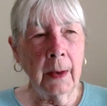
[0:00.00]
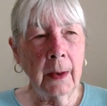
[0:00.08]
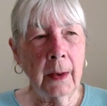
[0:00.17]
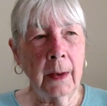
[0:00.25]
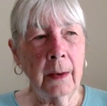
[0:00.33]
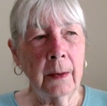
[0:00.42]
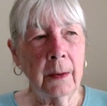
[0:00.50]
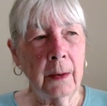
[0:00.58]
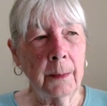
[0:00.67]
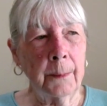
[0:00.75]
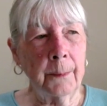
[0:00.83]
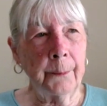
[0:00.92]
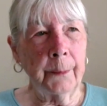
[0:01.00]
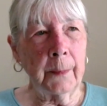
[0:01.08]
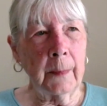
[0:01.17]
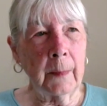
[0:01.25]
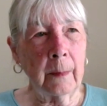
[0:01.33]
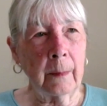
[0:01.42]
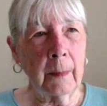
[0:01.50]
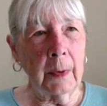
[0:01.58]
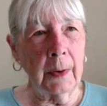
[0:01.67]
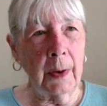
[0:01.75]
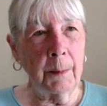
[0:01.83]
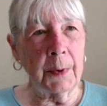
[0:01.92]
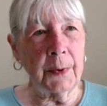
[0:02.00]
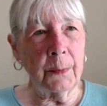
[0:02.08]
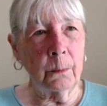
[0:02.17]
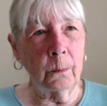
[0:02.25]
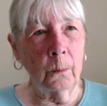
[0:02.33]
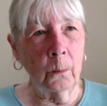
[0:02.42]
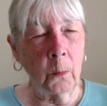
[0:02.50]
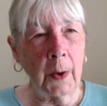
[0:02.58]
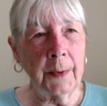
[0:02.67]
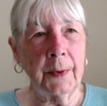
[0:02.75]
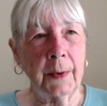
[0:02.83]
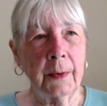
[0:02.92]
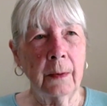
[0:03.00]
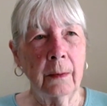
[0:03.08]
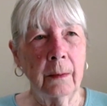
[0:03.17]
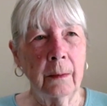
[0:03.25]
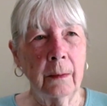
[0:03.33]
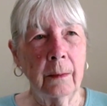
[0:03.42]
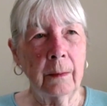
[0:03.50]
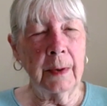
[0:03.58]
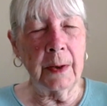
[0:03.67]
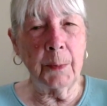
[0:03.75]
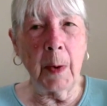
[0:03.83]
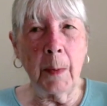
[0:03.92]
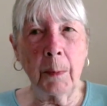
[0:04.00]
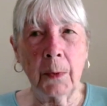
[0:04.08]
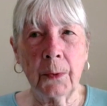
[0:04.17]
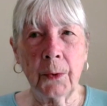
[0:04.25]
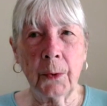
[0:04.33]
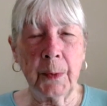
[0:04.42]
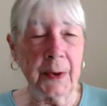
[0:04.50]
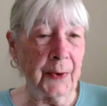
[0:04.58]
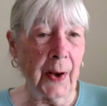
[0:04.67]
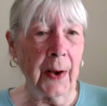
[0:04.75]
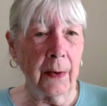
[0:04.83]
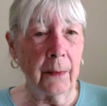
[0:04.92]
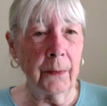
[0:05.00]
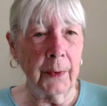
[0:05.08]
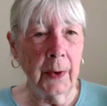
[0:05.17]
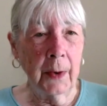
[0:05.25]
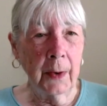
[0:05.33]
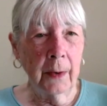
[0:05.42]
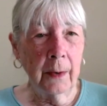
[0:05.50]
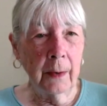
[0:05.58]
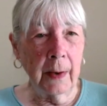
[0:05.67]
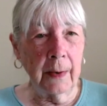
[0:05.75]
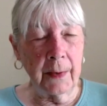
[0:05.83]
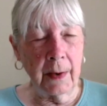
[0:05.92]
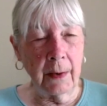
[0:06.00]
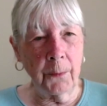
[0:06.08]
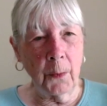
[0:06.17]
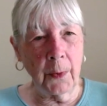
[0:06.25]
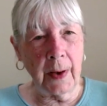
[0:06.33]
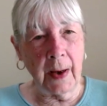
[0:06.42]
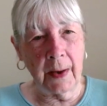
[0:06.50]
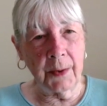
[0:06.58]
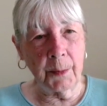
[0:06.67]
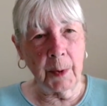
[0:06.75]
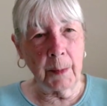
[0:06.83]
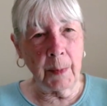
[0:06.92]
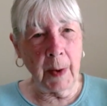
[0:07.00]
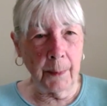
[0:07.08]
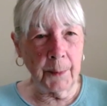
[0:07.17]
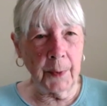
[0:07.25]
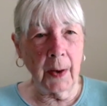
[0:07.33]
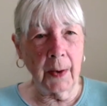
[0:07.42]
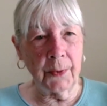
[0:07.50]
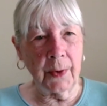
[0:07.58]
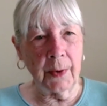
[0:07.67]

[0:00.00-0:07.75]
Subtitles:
And Columbus wanted these people to be saved, and therefore they had to be baptized